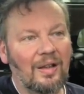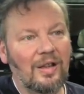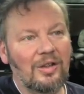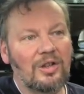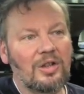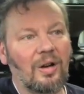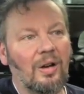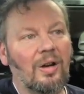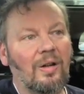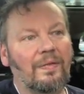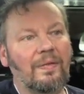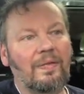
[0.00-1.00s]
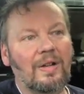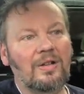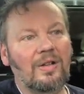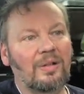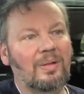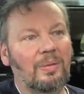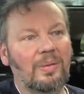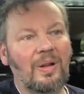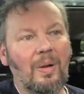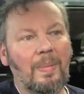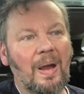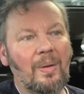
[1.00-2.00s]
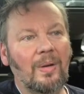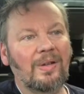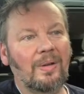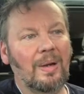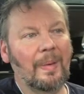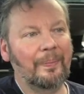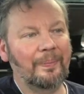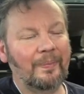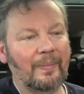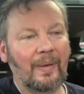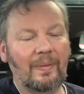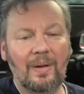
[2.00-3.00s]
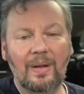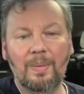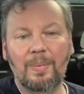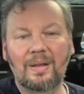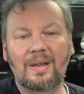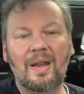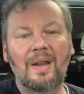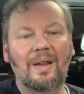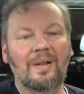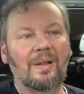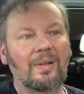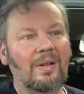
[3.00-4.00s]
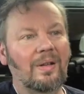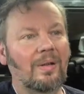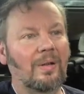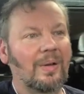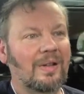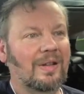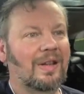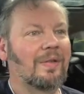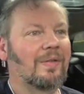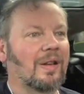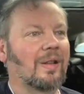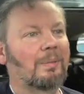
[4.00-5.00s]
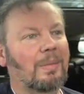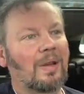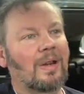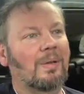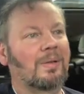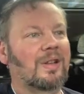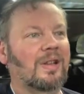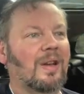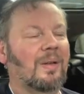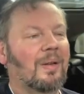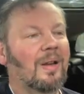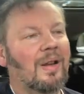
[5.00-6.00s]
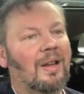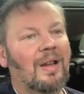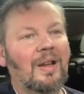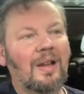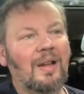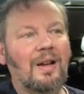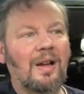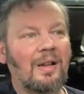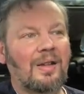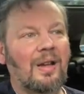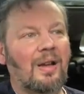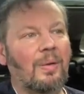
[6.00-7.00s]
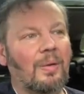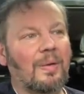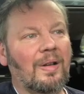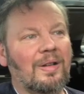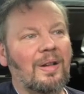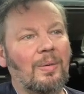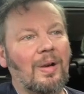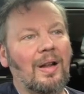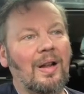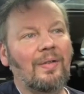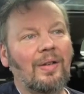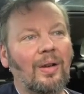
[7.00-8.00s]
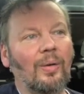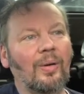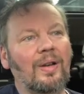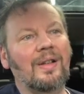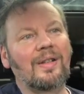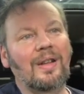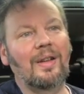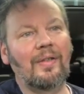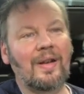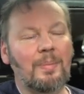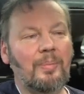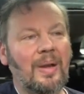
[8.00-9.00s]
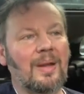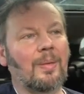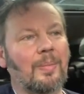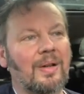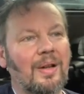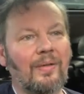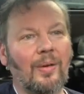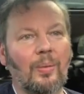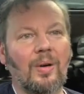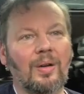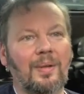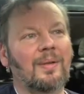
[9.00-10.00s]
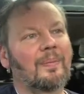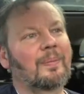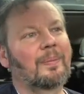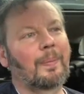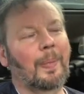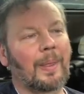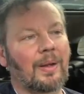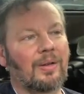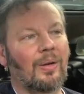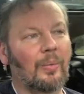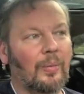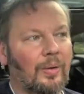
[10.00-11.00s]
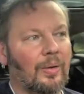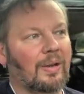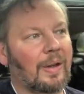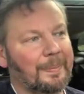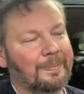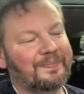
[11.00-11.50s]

shut off. There was no power to it for a couple of days. I was like, oh, it's giving up the ghost now. I was like, oh, I'll tell you what, I'll have a look and see if I can pick up another one, but it's not working.